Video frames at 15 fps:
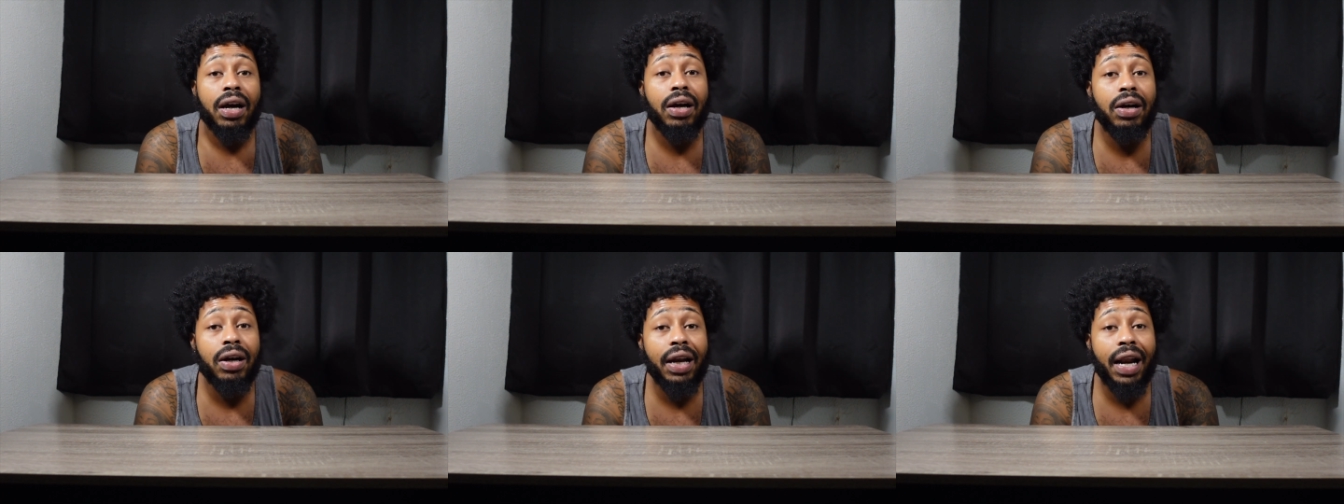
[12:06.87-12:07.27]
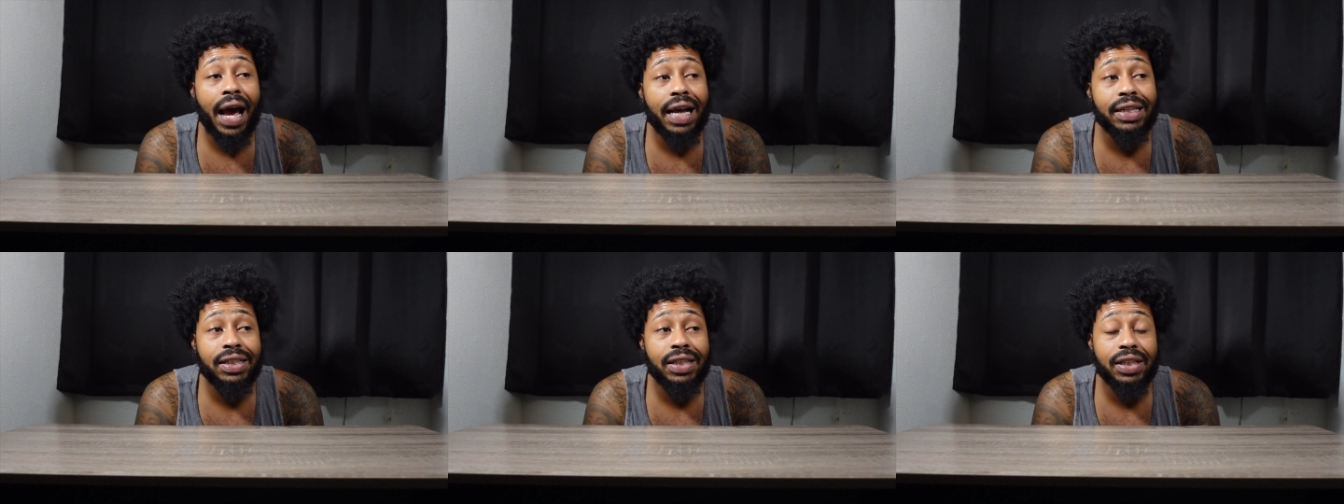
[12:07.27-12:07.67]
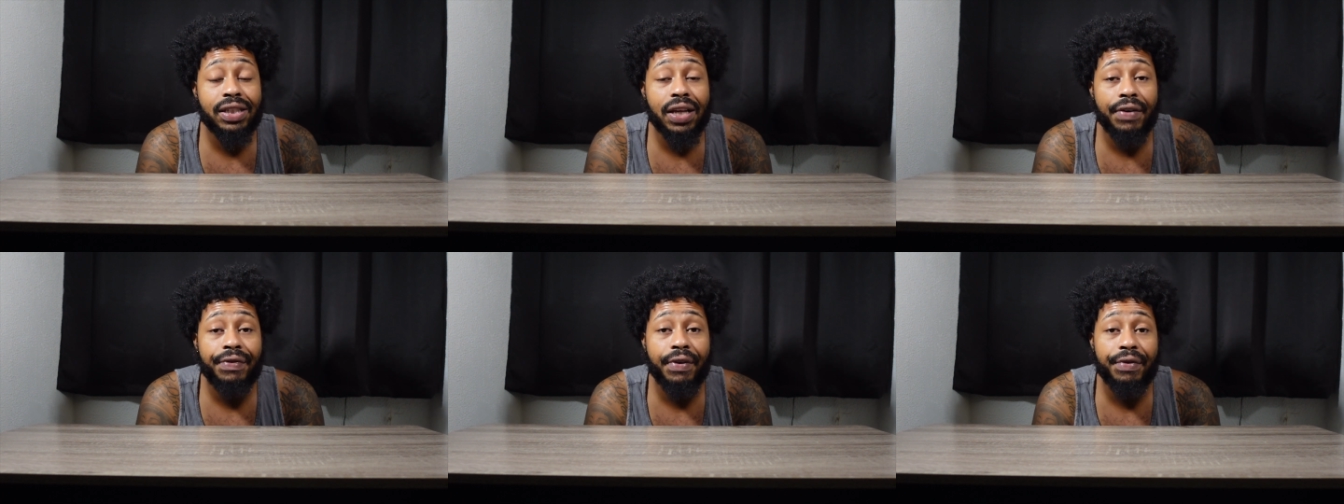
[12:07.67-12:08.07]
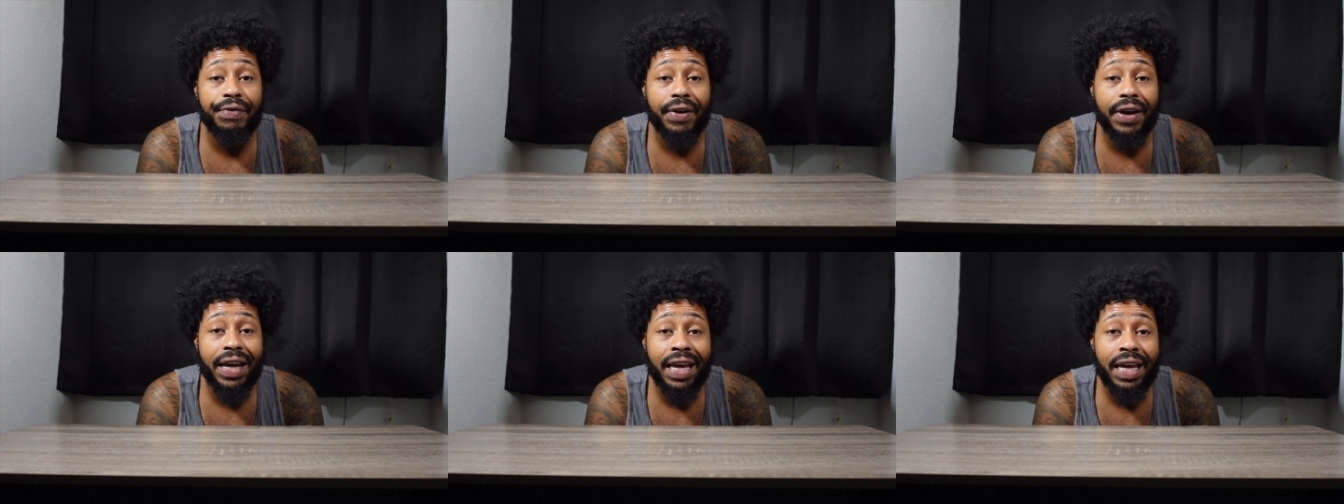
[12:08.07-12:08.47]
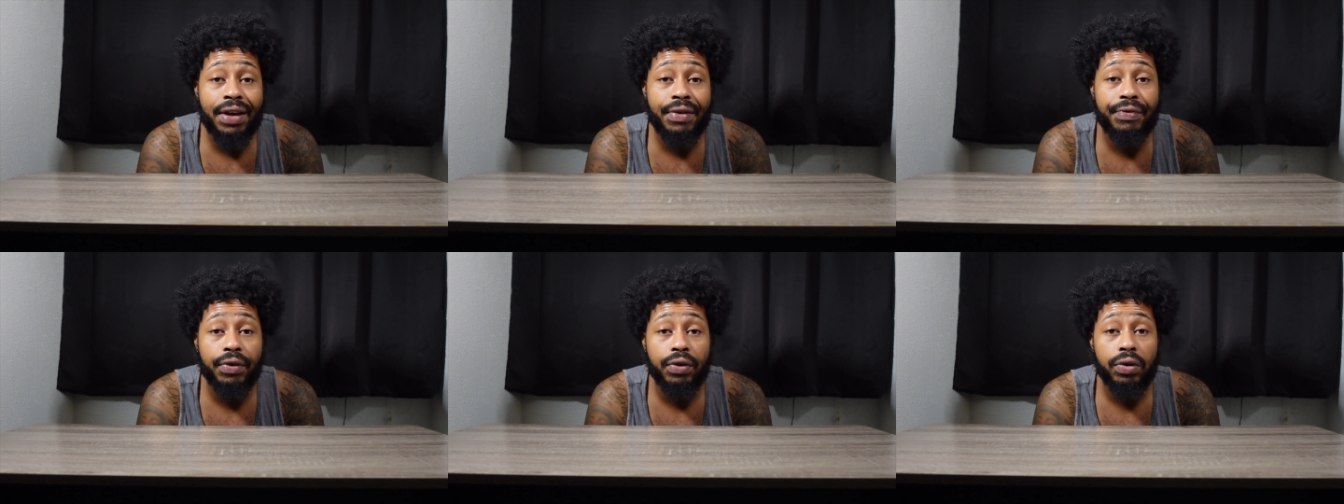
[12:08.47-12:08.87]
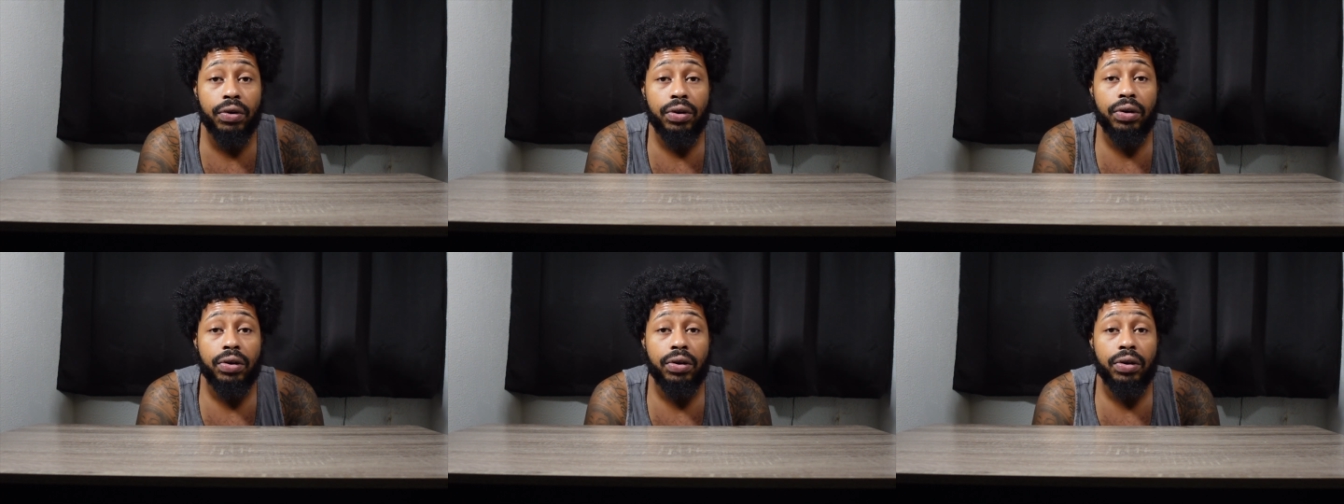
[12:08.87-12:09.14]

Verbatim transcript: Good has to suffer for evil.